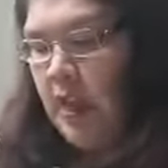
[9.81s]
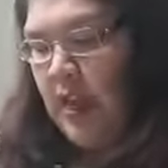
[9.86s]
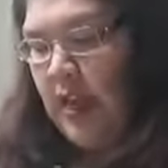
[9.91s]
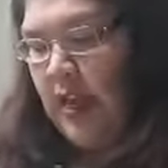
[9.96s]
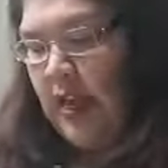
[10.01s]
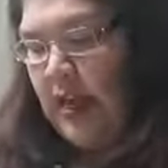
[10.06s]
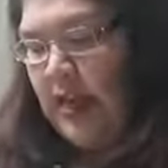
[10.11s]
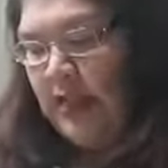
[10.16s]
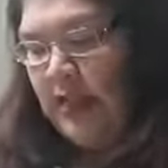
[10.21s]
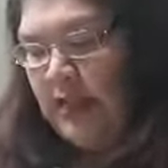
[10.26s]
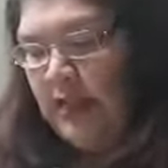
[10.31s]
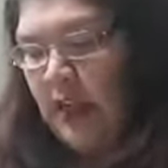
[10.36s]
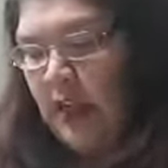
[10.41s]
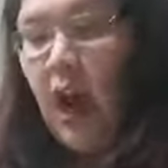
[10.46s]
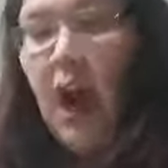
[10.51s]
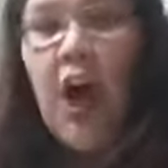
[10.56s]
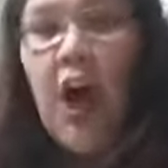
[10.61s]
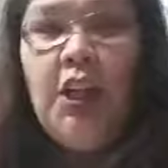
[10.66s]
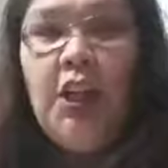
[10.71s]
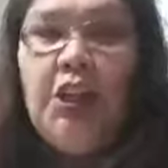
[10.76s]
It is an
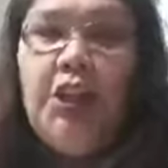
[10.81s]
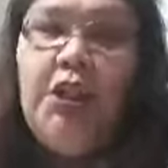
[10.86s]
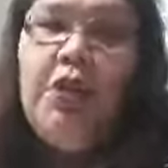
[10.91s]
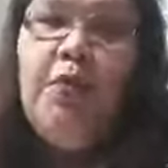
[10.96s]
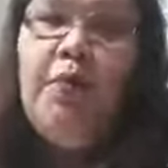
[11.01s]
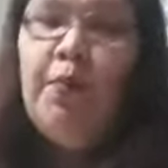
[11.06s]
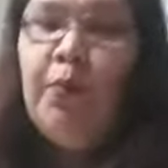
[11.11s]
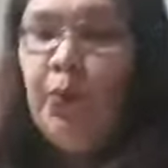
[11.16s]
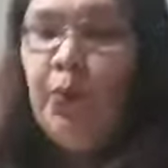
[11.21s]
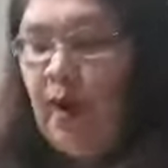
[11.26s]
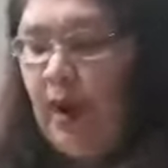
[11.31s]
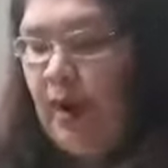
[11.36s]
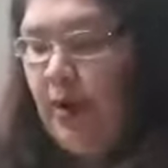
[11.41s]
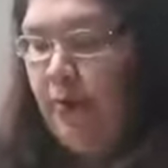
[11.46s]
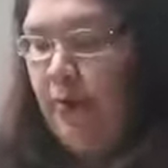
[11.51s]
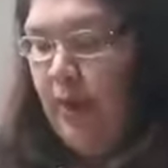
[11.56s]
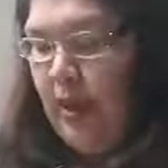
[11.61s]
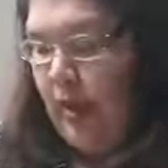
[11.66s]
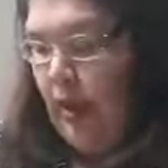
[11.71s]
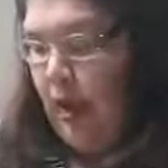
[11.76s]
Oster bread
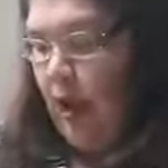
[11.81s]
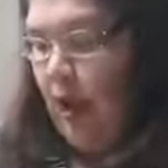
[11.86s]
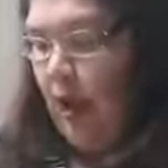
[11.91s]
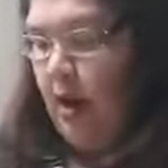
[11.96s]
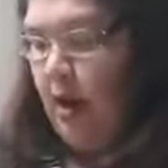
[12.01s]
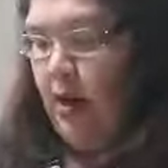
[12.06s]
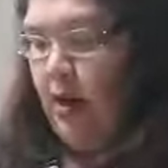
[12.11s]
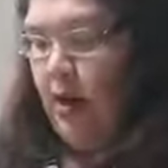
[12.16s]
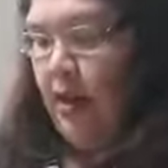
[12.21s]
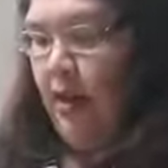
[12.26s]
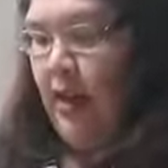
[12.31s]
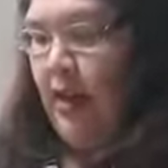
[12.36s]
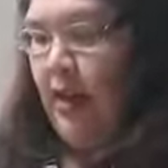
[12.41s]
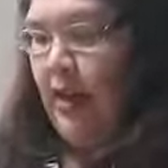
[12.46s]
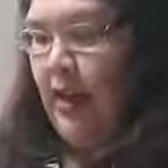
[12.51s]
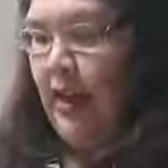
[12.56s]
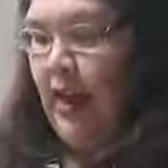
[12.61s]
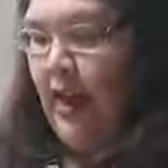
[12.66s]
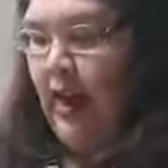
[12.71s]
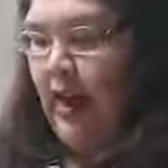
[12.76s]
maker,
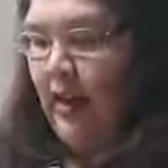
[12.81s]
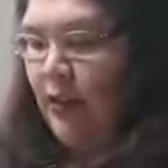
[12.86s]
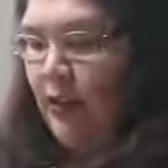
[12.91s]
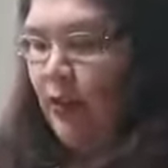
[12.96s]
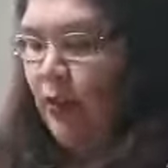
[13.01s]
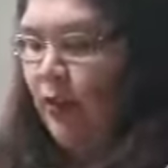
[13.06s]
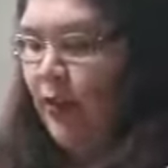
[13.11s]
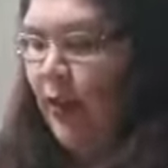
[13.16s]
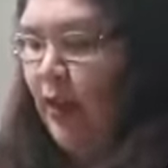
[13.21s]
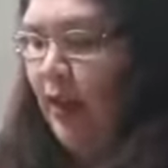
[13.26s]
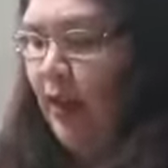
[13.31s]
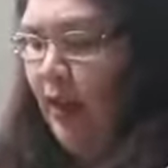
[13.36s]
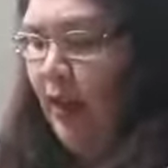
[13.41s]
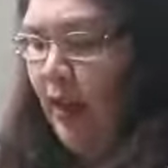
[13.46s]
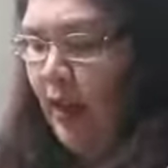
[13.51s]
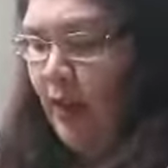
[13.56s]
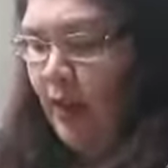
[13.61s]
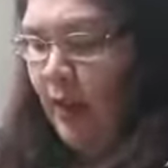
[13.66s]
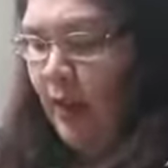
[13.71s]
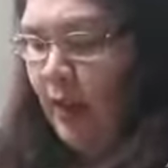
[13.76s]
and actually
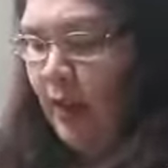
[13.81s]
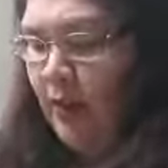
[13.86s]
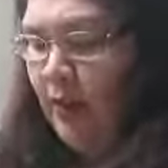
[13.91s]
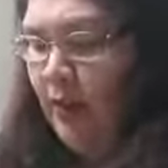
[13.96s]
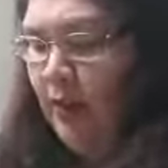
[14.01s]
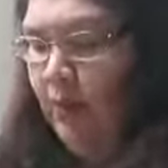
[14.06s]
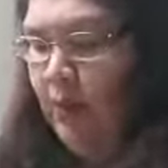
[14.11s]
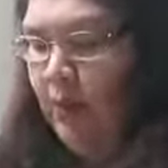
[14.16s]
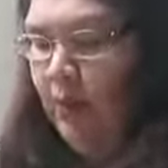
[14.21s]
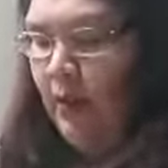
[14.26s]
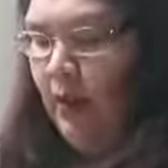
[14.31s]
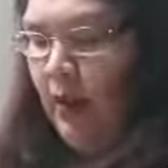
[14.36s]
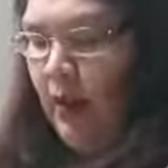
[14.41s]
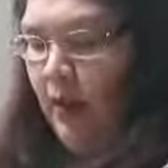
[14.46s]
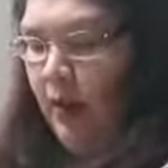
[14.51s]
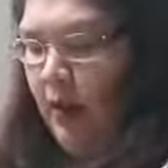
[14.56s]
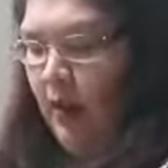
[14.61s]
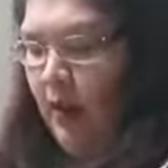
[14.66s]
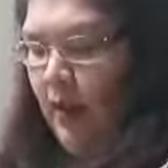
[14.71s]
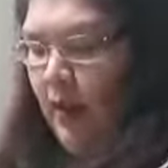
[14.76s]

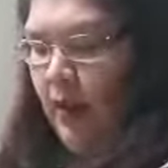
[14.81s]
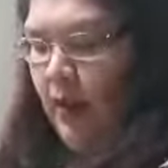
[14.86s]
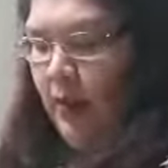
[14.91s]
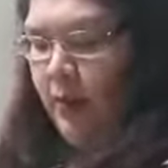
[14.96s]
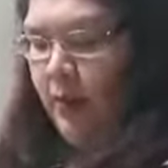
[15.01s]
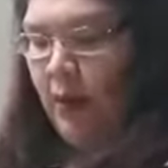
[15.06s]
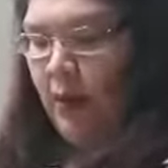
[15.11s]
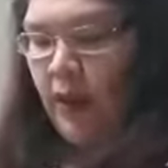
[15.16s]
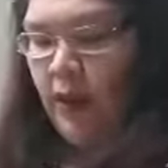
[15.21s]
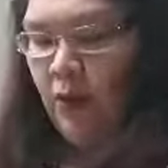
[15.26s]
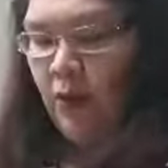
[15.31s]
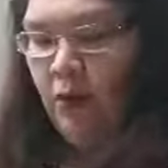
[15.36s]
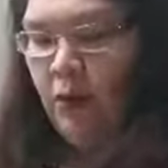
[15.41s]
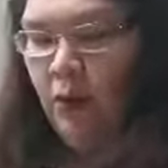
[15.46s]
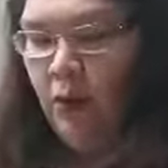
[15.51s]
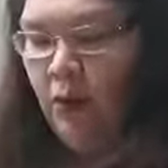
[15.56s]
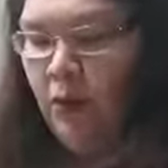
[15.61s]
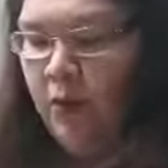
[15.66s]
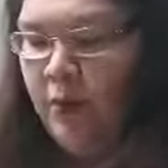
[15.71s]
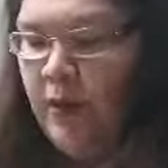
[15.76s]
I don't
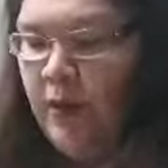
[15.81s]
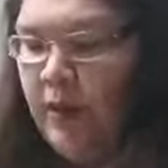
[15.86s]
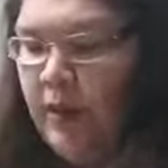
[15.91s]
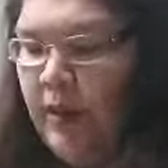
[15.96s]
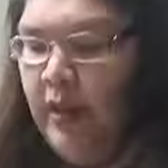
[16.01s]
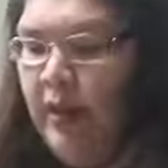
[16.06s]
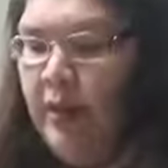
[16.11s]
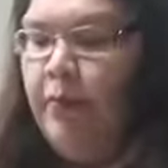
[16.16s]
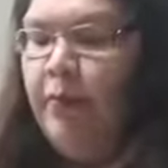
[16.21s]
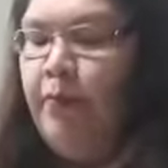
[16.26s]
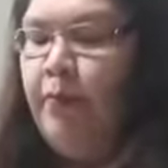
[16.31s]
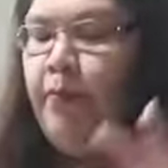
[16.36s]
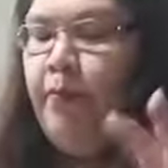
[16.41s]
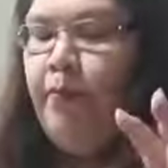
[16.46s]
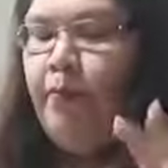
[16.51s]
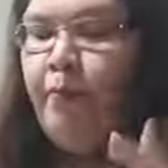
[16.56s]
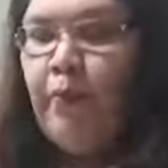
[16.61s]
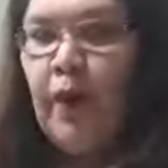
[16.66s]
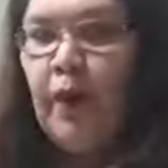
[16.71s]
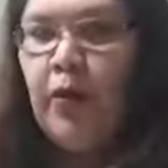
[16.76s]
normally
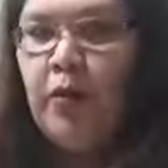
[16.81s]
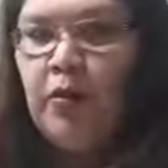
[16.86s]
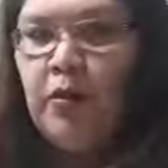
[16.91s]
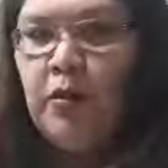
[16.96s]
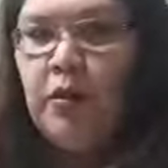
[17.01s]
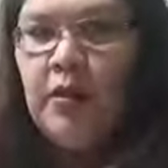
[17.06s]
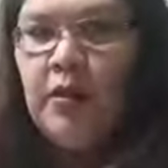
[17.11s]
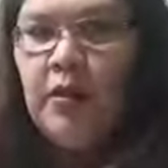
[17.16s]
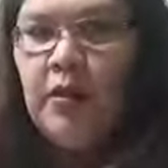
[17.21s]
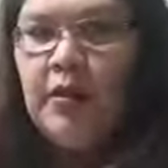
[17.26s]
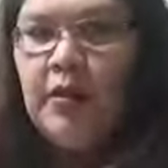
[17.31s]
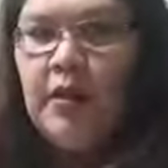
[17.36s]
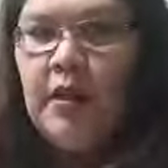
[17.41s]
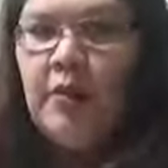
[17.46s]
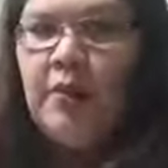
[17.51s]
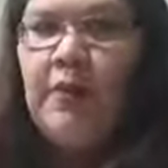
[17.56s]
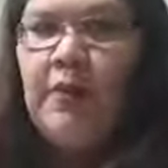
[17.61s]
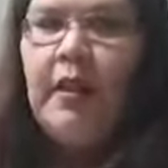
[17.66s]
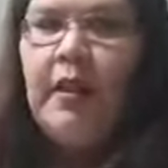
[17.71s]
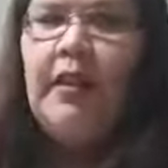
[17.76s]
post
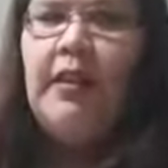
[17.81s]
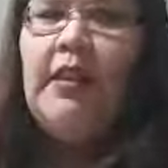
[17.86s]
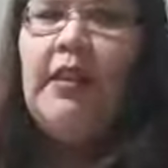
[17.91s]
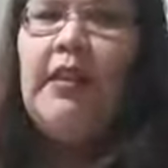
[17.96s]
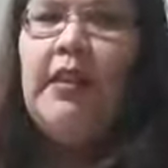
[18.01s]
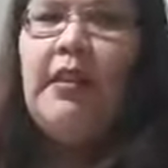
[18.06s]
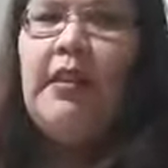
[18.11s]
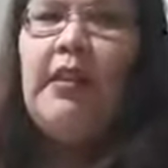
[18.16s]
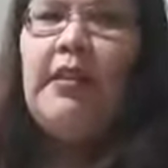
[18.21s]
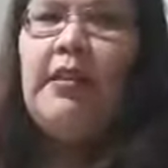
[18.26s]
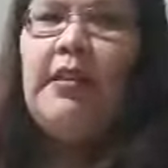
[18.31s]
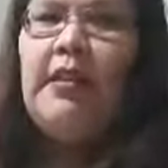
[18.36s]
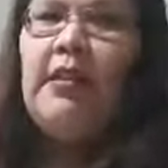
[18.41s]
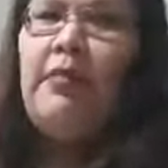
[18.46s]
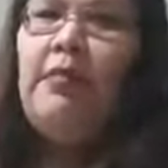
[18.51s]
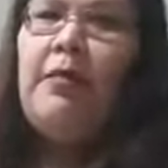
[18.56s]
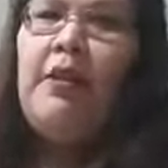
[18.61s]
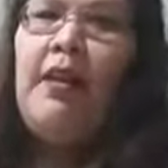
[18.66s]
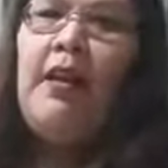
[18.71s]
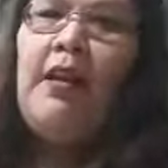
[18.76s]
stuff like this, and
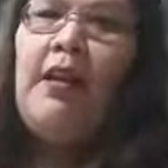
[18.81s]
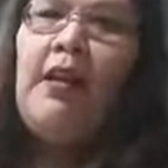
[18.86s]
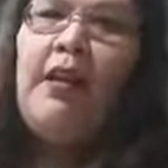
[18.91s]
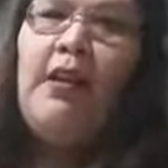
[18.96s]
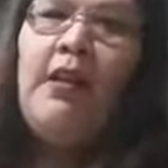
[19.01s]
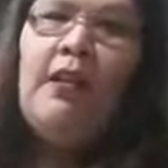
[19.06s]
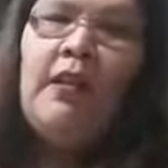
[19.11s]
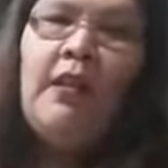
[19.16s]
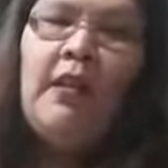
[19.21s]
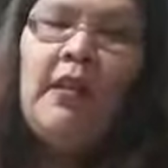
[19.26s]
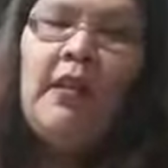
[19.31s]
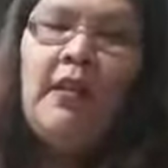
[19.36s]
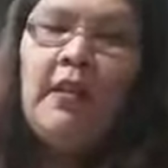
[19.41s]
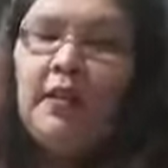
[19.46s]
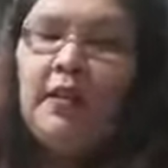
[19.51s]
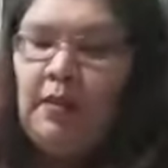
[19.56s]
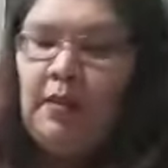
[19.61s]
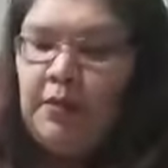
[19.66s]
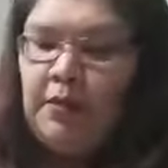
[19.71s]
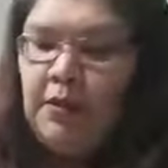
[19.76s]
I'm not a
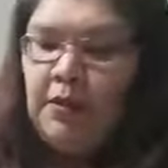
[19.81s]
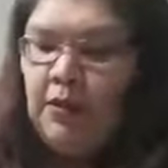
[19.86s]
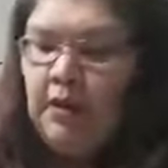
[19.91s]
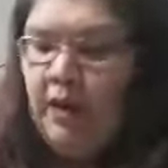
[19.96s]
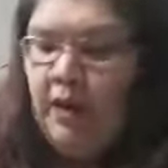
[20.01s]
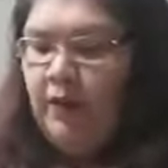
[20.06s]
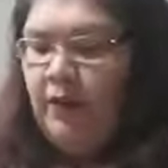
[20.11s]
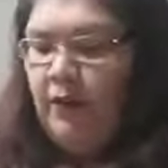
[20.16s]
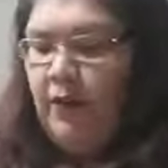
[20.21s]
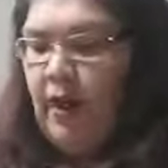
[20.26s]
dumpster diver.